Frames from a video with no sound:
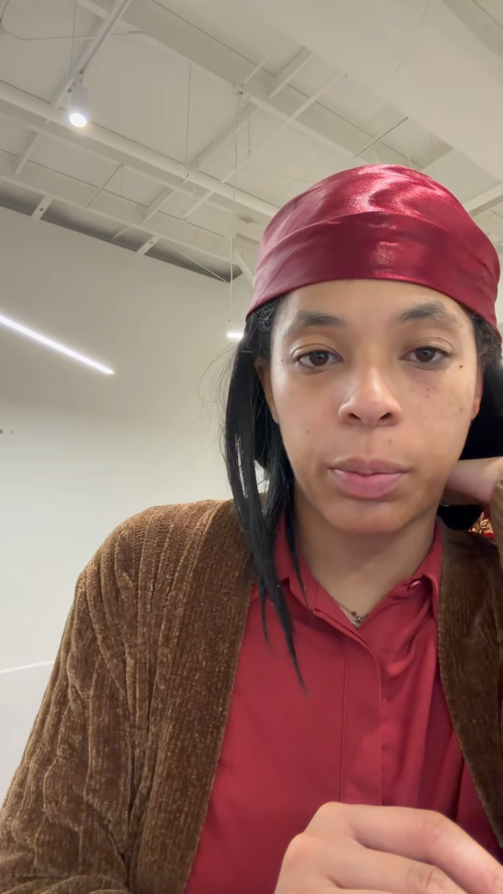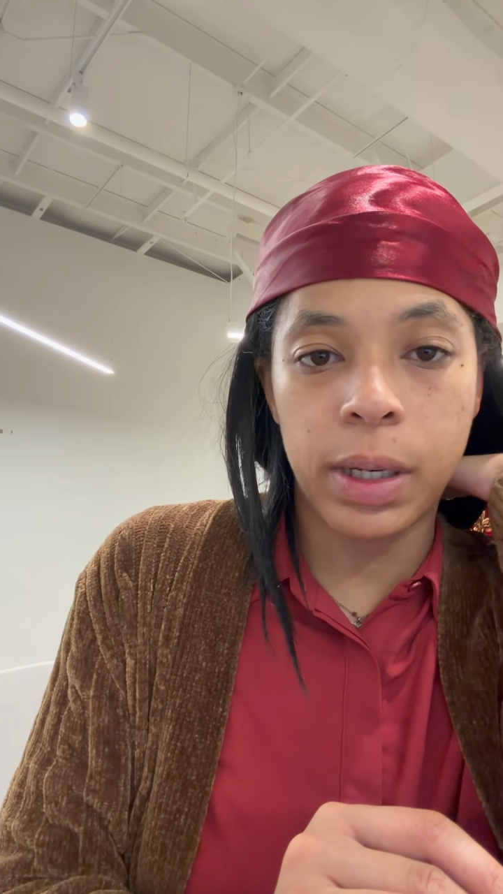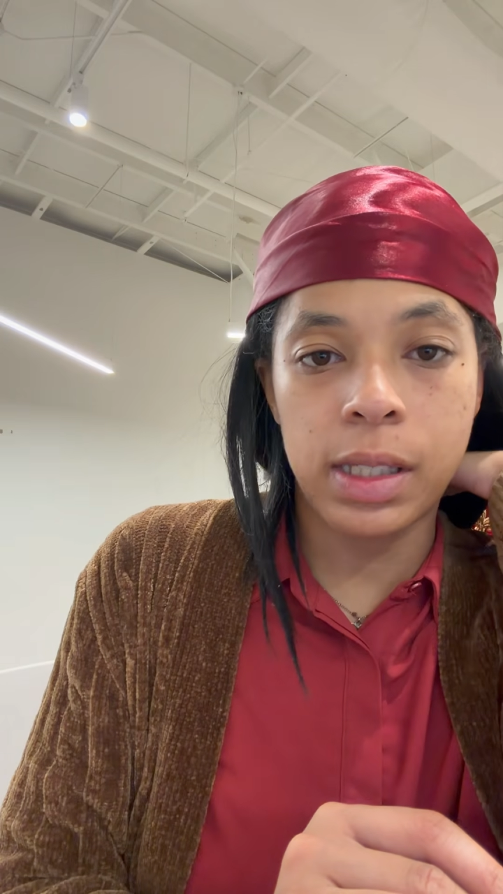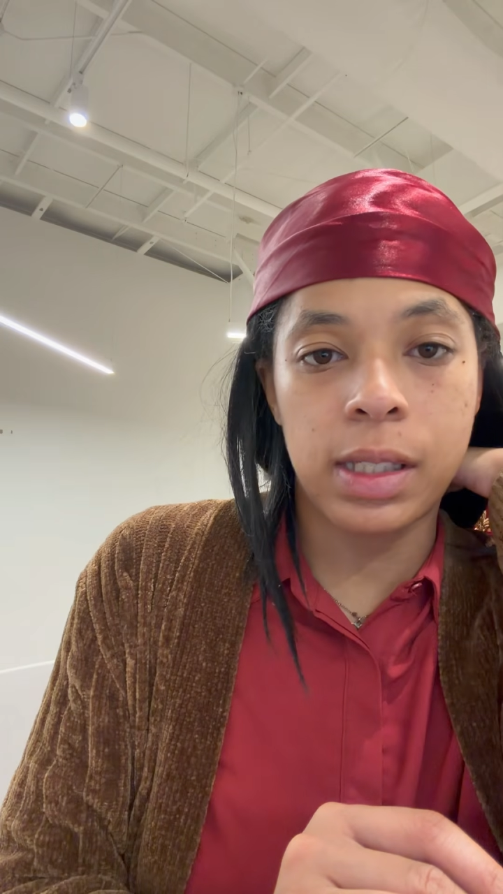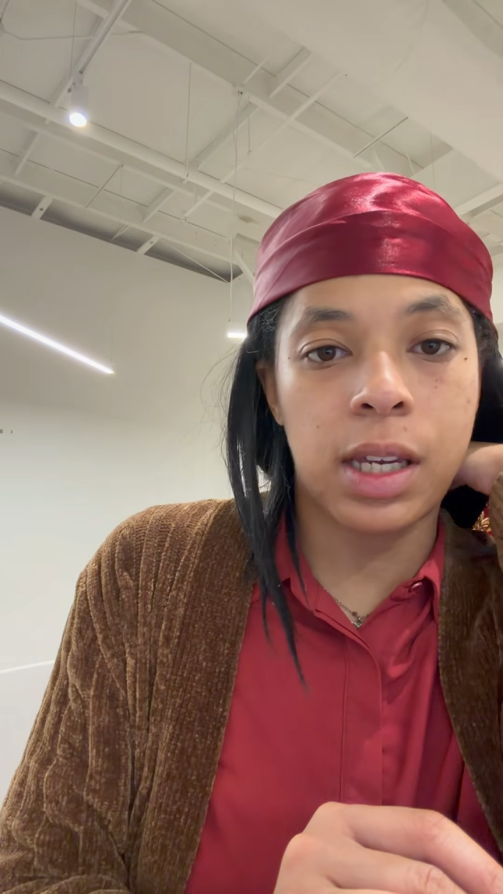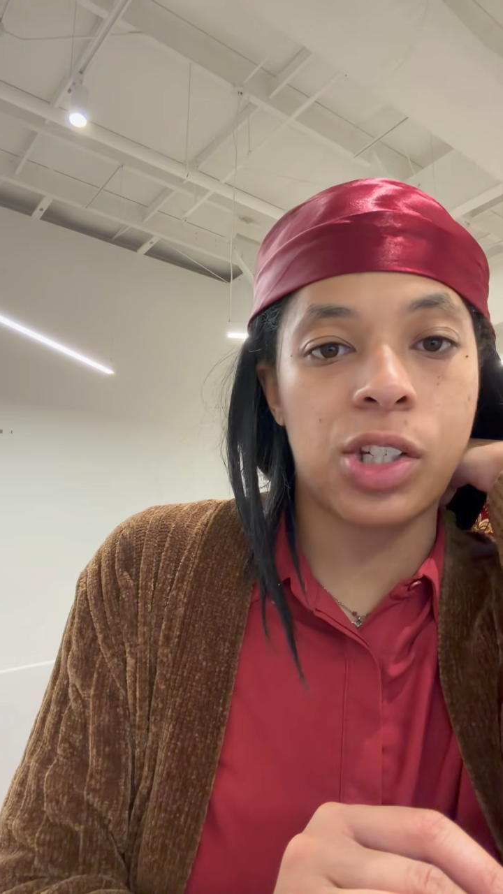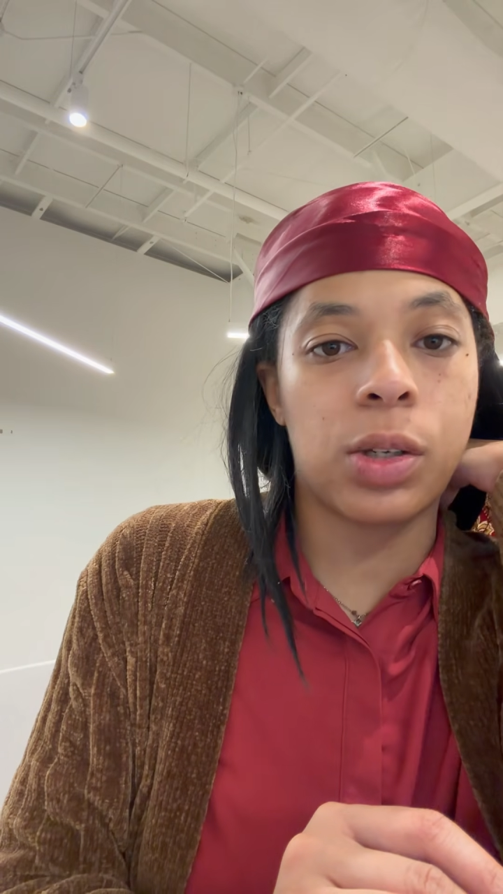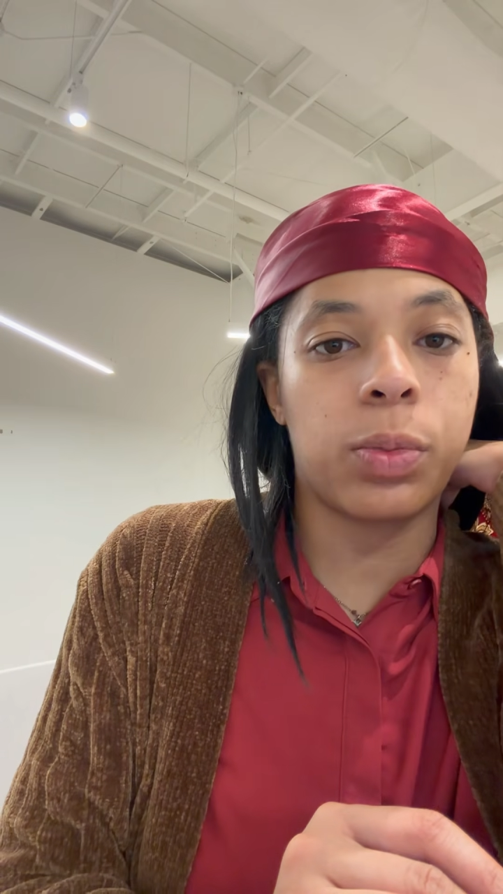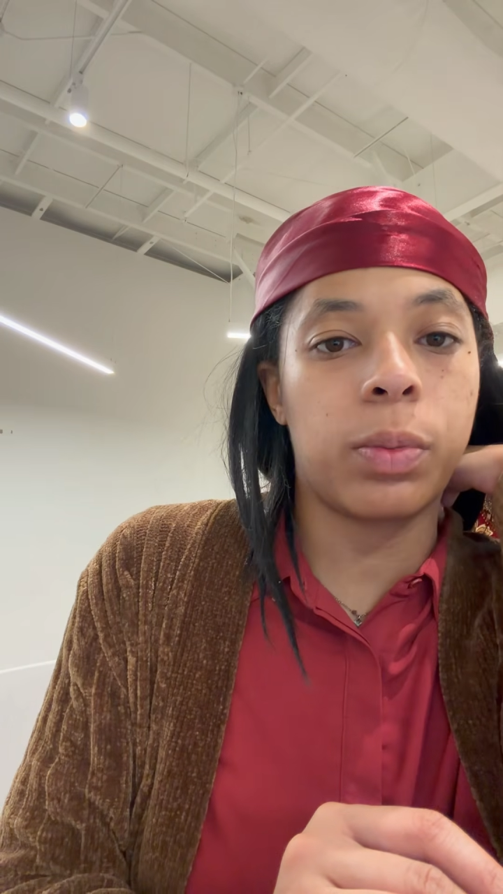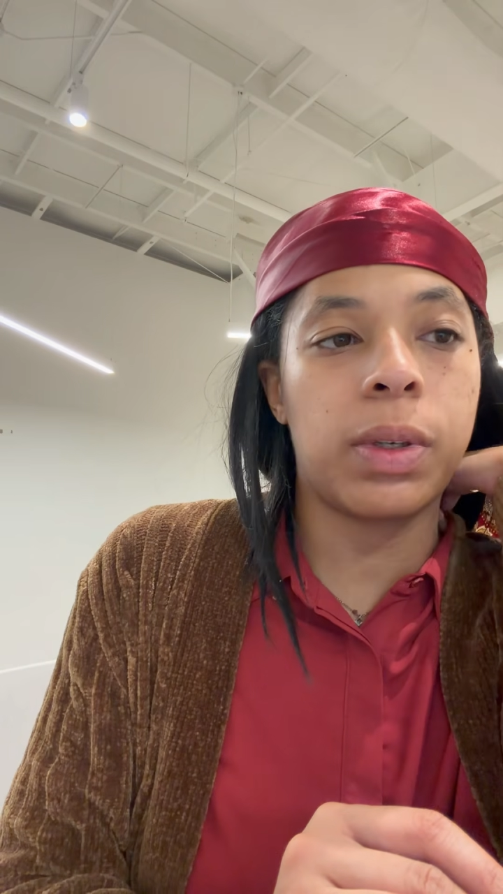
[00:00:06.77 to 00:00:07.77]

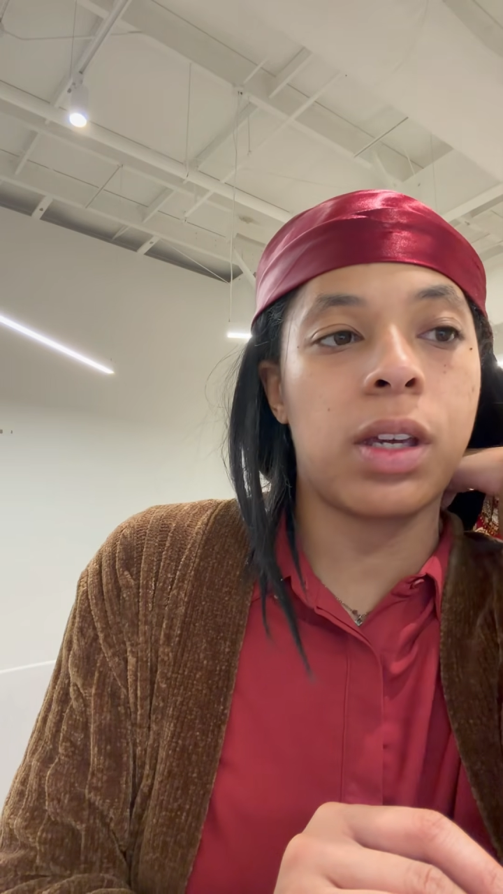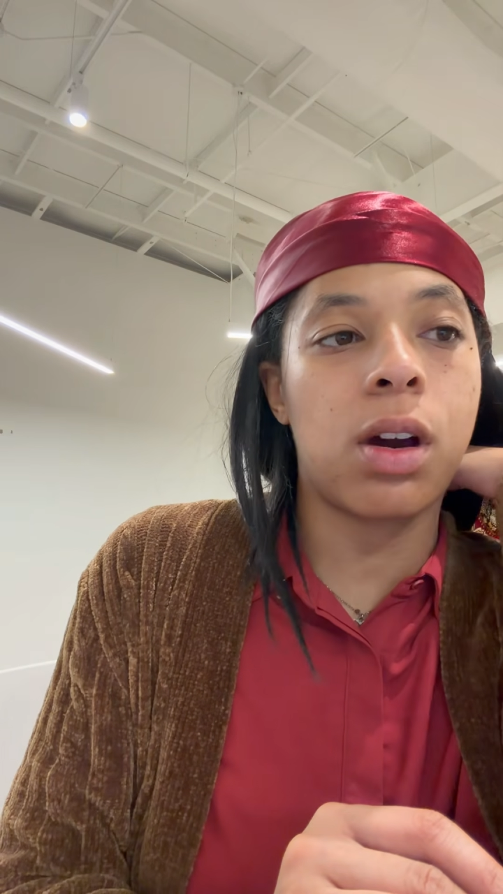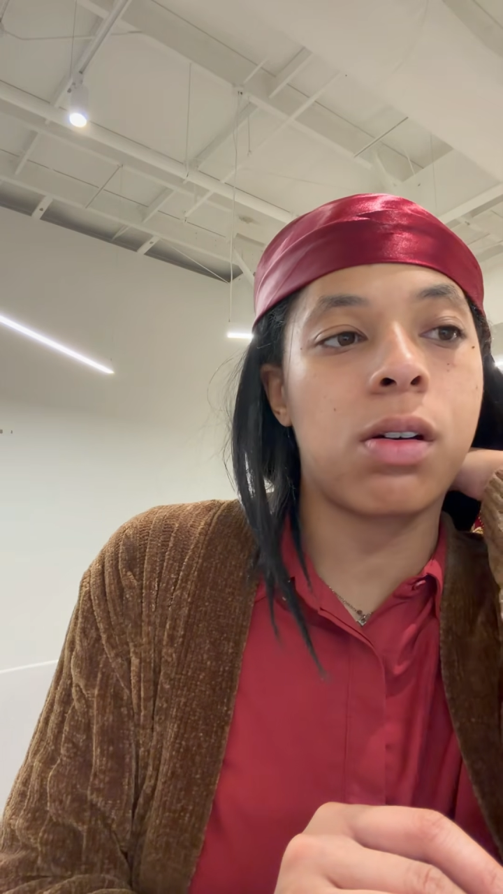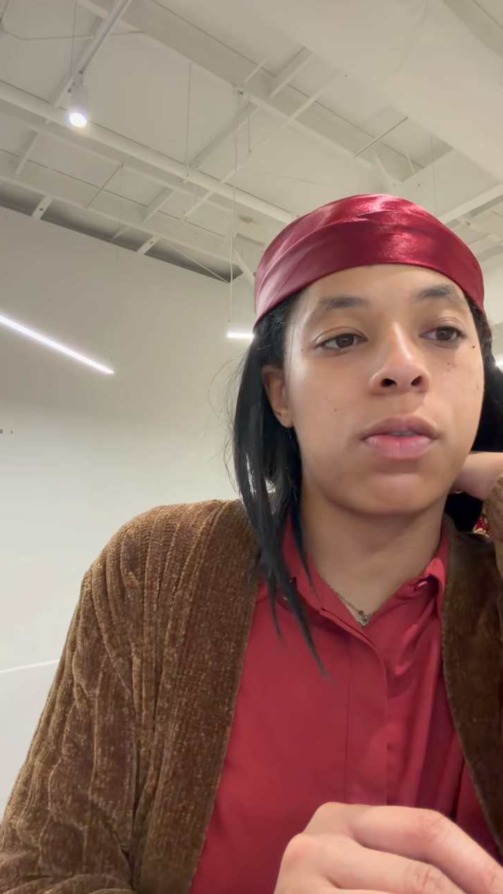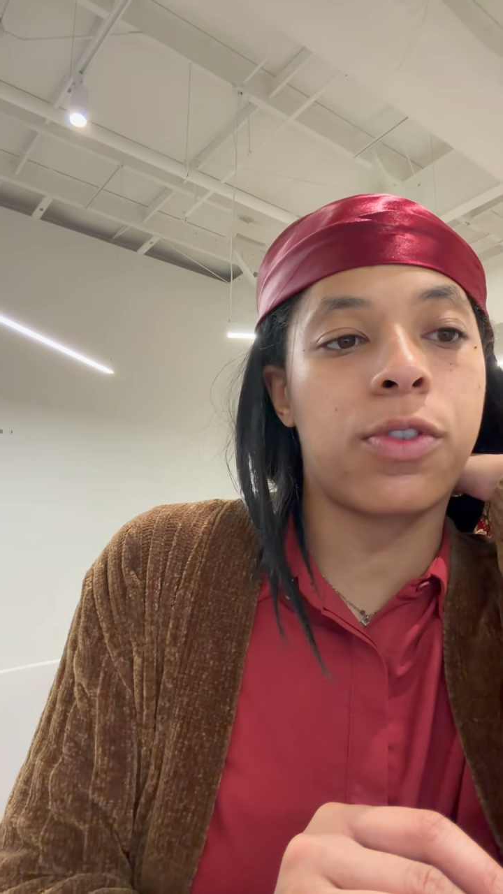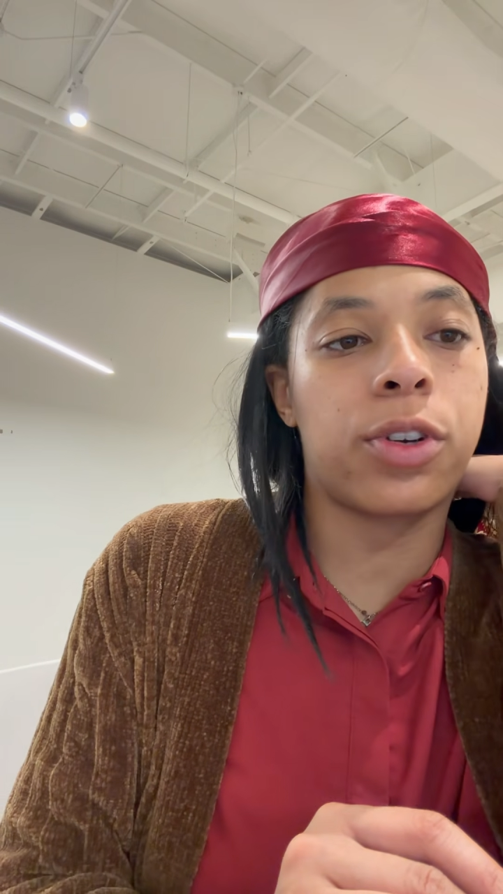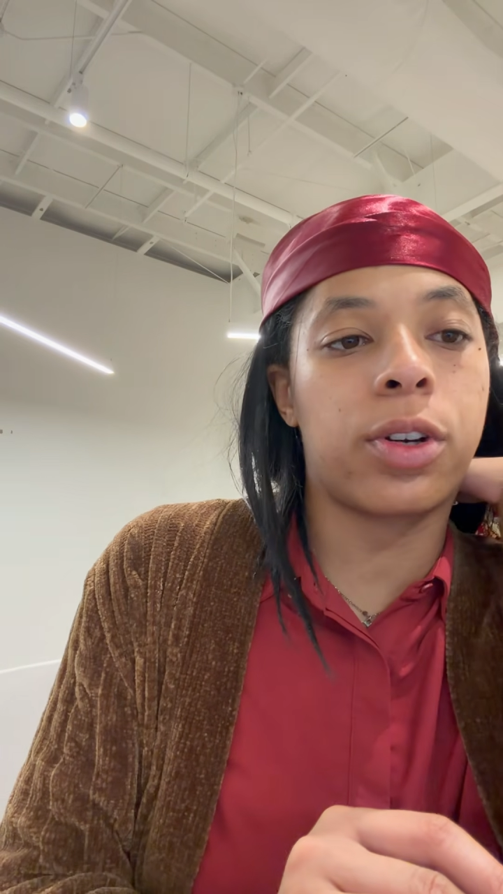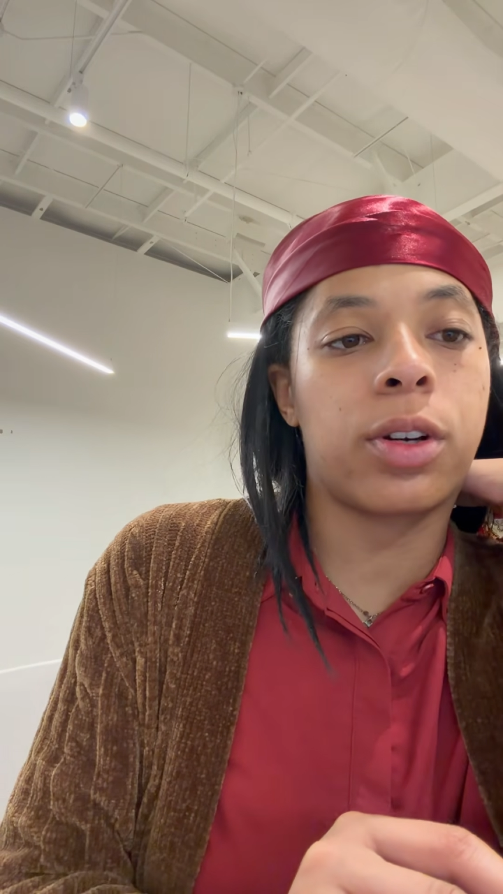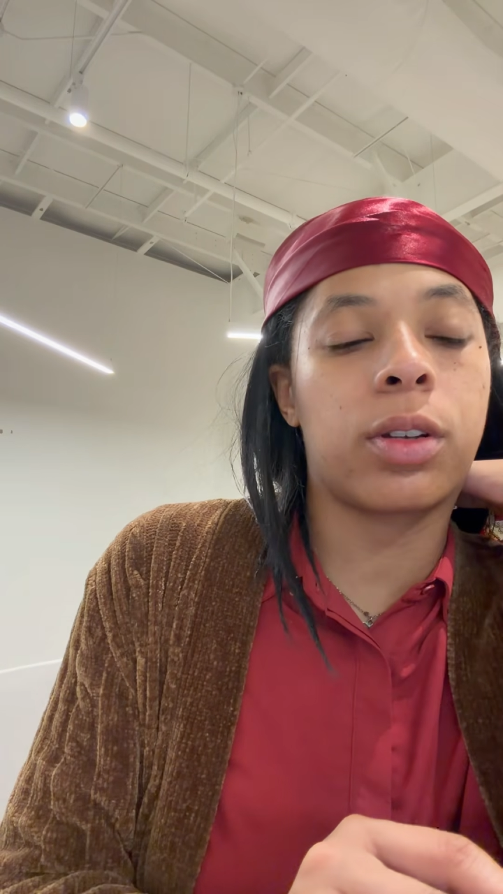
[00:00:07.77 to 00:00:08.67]
presentation would be over